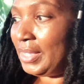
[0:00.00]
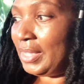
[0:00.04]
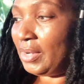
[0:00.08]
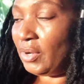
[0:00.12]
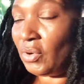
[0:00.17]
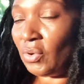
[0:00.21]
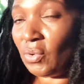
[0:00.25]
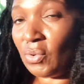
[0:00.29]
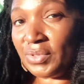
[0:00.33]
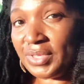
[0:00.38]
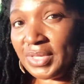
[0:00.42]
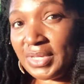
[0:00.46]
You
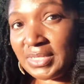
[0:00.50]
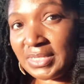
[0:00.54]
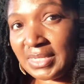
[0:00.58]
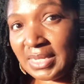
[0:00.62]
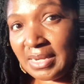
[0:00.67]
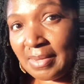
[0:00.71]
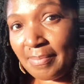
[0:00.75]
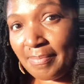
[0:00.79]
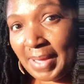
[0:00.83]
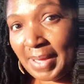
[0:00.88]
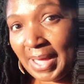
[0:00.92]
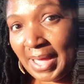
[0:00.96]
can grow
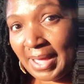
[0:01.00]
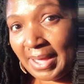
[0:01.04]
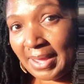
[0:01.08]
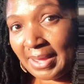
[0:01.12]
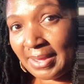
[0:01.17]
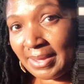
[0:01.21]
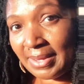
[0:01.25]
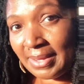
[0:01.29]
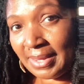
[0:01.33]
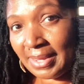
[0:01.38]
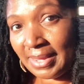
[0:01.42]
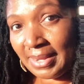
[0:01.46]
these in the
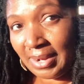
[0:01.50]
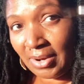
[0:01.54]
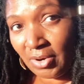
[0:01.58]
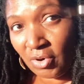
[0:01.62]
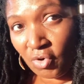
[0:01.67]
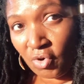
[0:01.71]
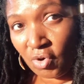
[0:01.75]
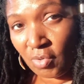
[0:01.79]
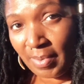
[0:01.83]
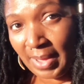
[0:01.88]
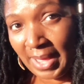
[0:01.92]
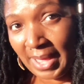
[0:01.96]
bag, in a
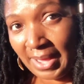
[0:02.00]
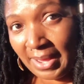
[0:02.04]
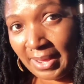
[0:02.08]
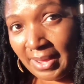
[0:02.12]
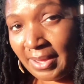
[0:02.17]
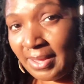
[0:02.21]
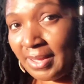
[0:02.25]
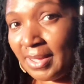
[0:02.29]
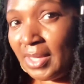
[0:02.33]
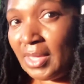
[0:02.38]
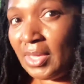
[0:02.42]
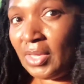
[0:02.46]
grow
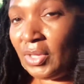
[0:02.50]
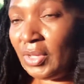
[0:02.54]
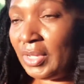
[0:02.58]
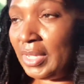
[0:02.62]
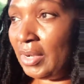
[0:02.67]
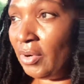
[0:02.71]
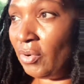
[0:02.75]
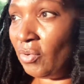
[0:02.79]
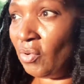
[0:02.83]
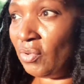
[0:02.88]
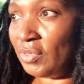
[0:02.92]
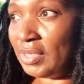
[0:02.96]
bag. You
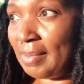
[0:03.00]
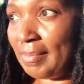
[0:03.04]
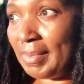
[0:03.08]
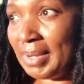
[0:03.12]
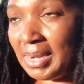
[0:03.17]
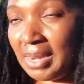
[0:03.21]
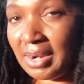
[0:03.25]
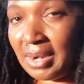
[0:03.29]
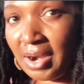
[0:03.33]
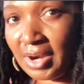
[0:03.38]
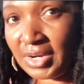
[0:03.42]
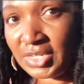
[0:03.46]
can grow them
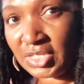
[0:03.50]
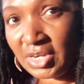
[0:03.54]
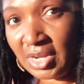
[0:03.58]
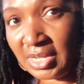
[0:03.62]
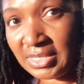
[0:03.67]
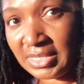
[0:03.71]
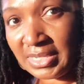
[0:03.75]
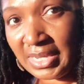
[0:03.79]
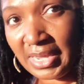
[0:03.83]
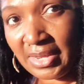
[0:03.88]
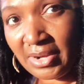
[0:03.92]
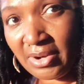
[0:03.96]
in a large
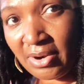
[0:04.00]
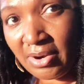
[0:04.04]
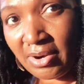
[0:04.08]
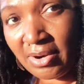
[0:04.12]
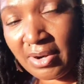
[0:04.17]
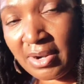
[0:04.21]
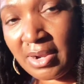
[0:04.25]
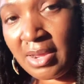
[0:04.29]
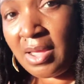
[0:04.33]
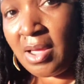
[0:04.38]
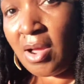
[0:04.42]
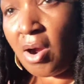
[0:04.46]

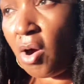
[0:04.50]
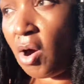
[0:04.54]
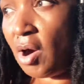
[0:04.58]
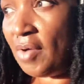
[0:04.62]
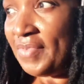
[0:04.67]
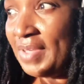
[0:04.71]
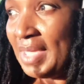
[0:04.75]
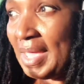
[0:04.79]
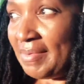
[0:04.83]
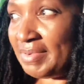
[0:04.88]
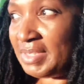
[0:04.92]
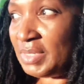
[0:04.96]
container,
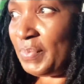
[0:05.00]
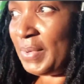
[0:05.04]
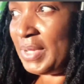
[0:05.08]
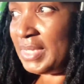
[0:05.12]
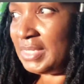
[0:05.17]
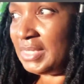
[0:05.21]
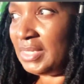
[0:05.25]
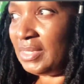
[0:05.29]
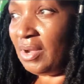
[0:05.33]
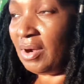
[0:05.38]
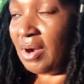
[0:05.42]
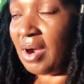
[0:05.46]
or if you have
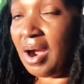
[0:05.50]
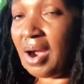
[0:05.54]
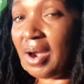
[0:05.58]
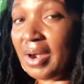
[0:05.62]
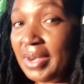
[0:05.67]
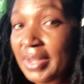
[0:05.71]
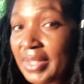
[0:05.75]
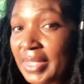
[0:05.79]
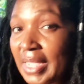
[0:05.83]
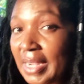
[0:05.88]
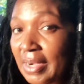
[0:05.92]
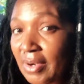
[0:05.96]
space in your
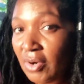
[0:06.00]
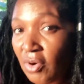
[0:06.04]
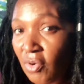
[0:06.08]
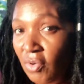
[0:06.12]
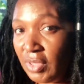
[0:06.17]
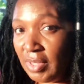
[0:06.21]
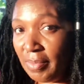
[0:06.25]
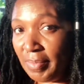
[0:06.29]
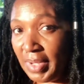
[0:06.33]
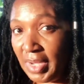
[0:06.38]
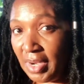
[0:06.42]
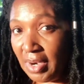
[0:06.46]
garden, you can
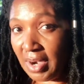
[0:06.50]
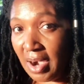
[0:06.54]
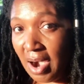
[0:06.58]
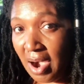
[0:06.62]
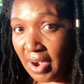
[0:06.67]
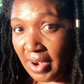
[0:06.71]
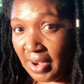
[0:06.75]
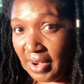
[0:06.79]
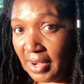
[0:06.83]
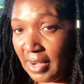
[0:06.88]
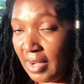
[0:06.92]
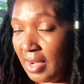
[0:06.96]
grow them in your
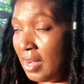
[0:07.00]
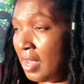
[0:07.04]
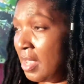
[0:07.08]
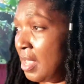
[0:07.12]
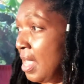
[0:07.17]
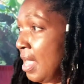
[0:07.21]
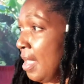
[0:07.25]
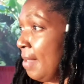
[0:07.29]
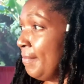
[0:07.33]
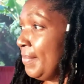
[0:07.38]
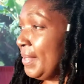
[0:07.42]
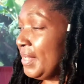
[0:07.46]
garden.
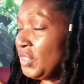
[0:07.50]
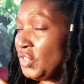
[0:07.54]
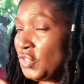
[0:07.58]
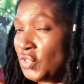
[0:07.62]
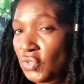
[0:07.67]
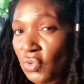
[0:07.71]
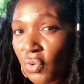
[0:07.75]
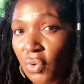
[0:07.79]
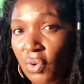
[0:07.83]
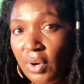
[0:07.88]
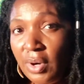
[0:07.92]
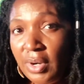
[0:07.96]
Be
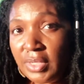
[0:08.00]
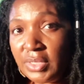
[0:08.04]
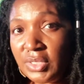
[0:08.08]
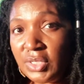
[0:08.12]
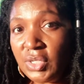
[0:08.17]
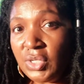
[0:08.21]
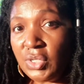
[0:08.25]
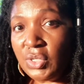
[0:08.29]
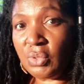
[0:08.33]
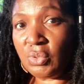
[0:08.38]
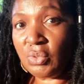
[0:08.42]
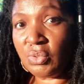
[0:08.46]
sure
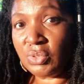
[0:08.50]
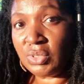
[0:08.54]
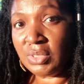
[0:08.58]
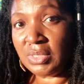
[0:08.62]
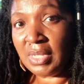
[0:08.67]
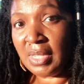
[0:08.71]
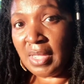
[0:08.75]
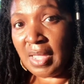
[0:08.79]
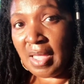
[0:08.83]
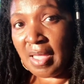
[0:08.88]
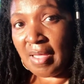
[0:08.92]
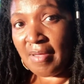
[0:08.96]
to
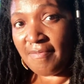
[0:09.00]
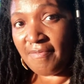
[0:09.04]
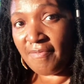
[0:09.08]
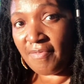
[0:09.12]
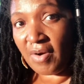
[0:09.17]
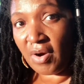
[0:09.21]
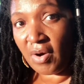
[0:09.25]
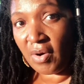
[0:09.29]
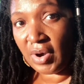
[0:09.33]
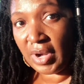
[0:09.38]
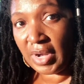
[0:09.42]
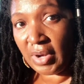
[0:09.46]
use
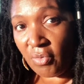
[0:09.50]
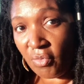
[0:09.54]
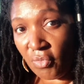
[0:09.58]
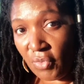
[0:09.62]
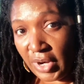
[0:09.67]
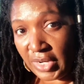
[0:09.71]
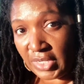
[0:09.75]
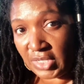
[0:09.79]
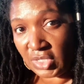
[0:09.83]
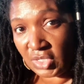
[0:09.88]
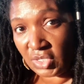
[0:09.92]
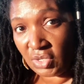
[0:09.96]
very
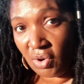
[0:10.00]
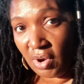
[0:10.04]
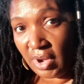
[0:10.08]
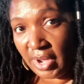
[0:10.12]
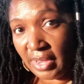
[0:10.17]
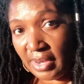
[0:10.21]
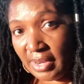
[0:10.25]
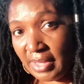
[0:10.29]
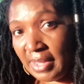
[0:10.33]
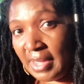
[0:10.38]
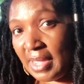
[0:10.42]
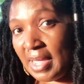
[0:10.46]
rich
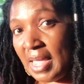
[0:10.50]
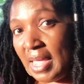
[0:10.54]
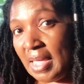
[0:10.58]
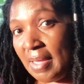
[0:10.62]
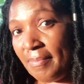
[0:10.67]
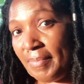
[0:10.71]
soil